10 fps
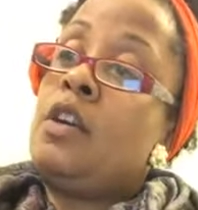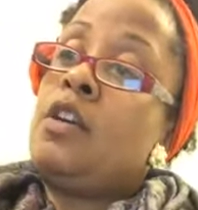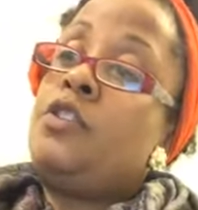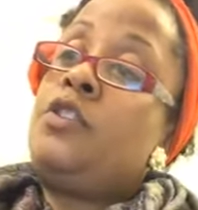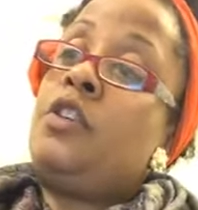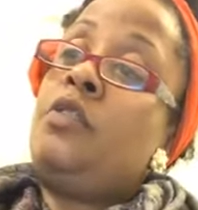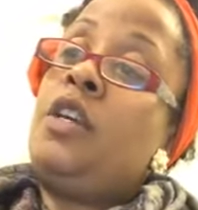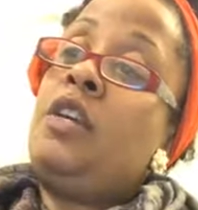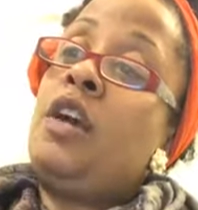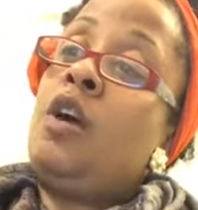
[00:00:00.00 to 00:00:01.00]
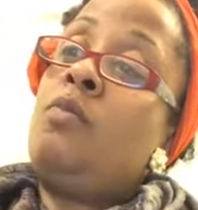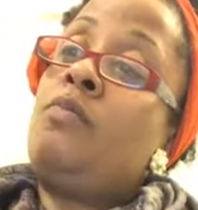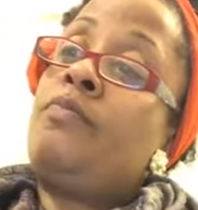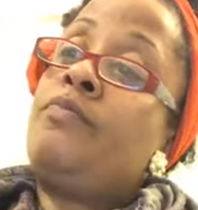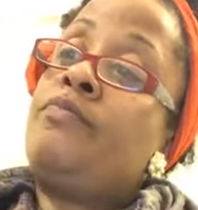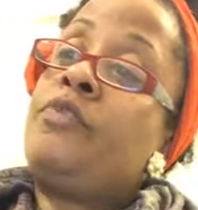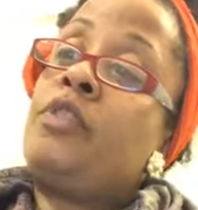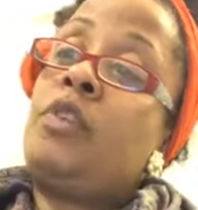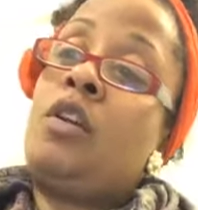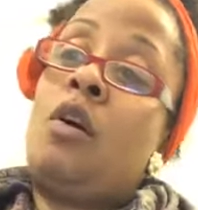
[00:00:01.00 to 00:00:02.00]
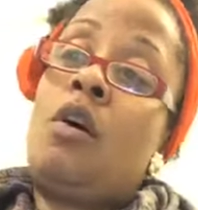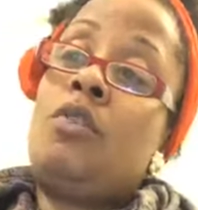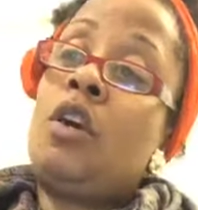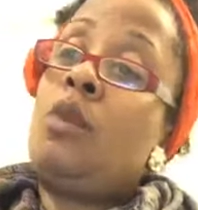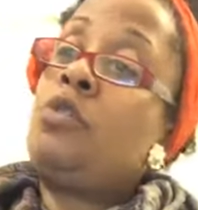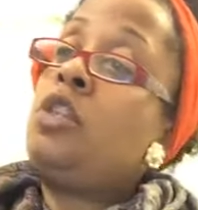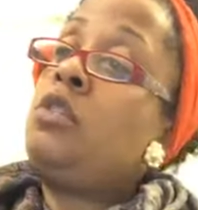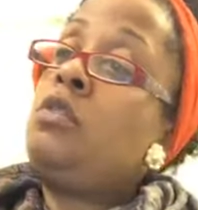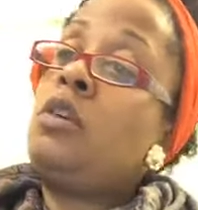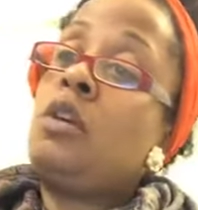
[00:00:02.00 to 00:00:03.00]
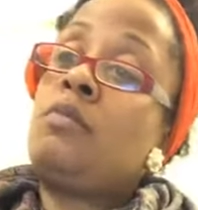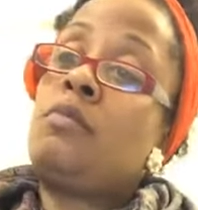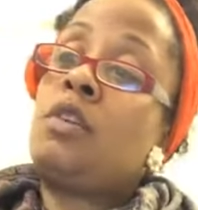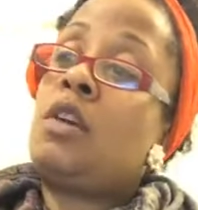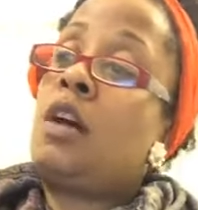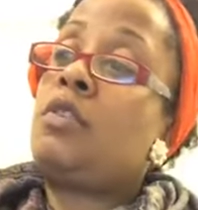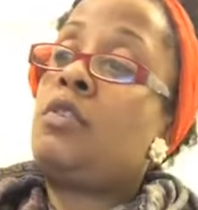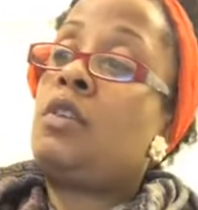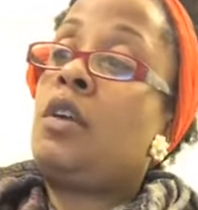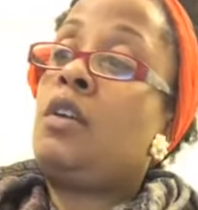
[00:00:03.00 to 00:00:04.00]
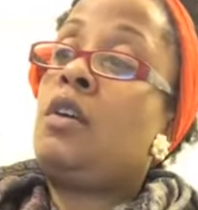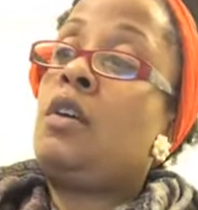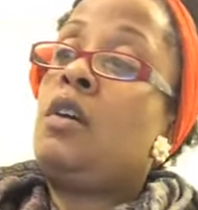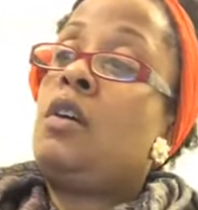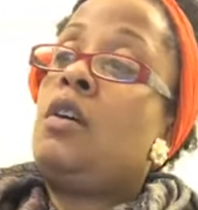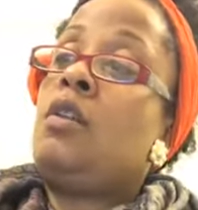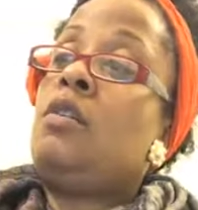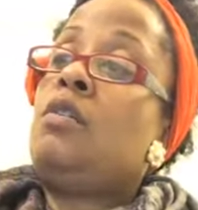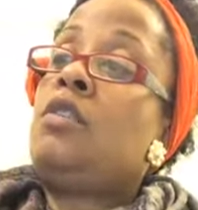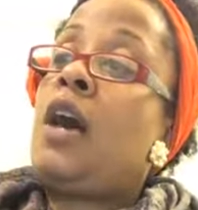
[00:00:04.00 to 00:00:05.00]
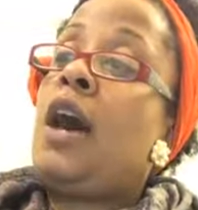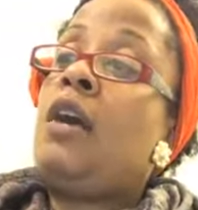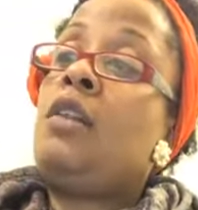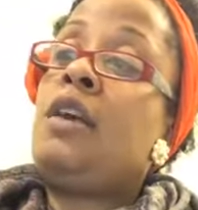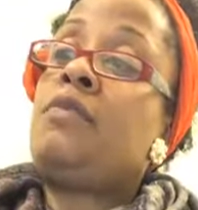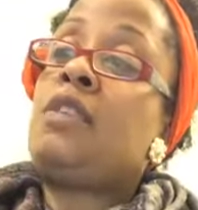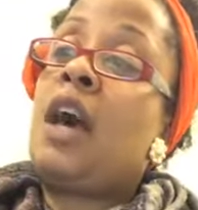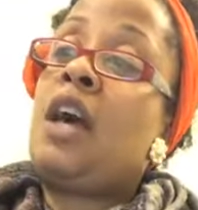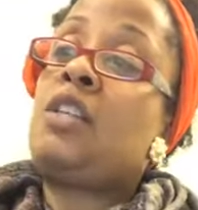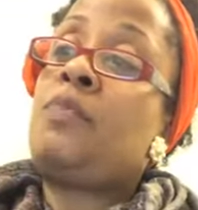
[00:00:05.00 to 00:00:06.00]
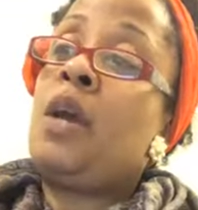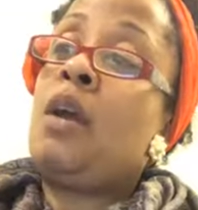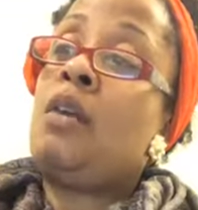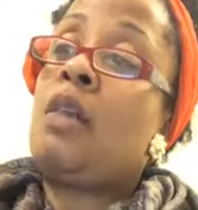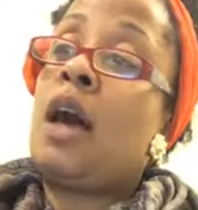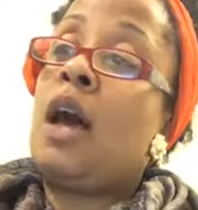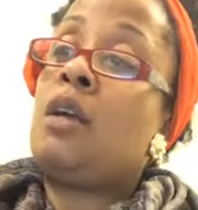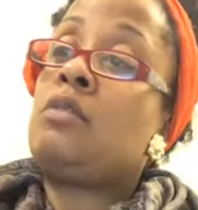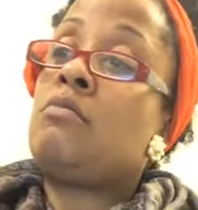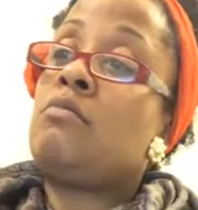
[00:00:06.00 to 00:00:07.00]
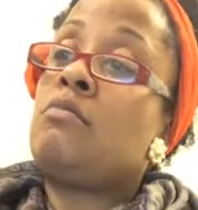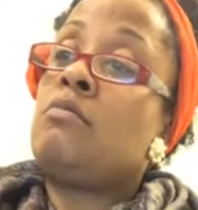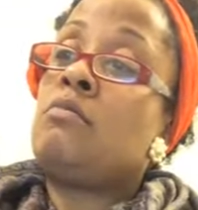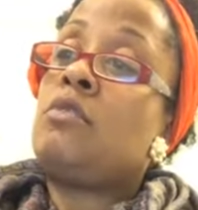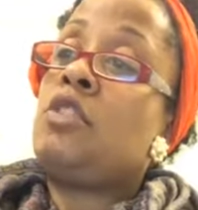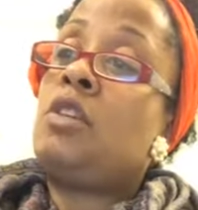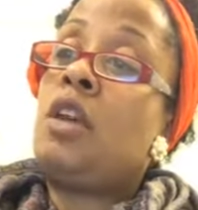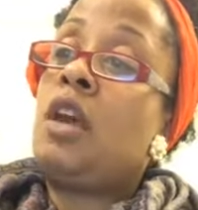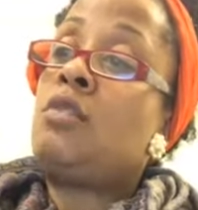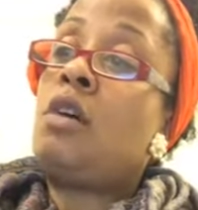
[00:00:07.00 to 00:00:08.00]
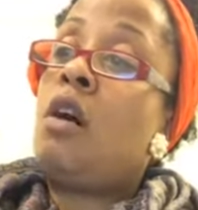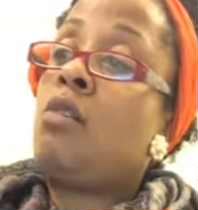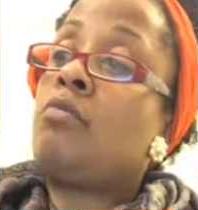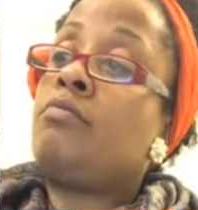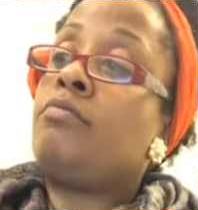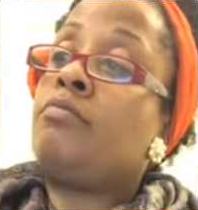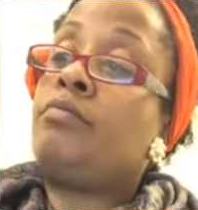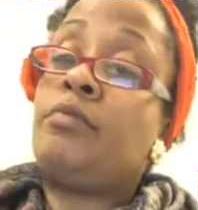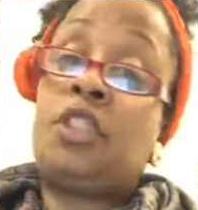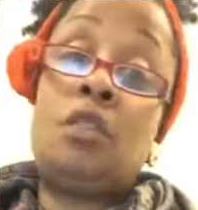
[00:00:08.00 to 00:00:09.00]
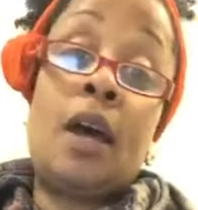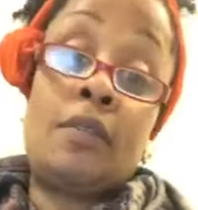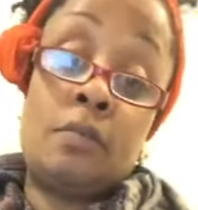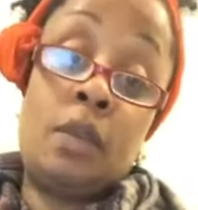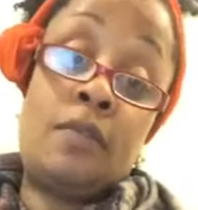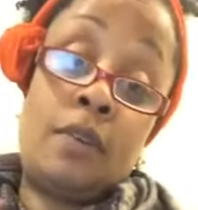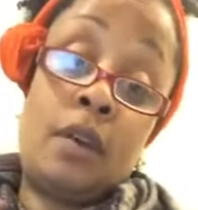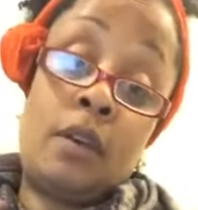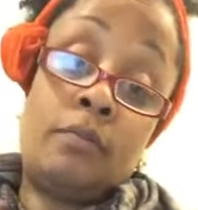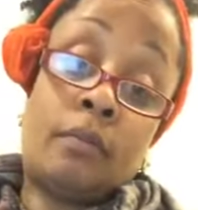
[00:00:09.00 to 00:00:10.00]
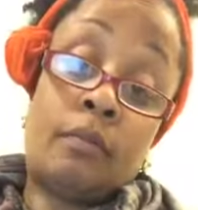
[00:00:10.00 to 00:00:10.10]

She'll need help. She'll need all the help she can get, the doctor said. Her entire left side is paralyzed. She can't talk, and she'll have to be fed.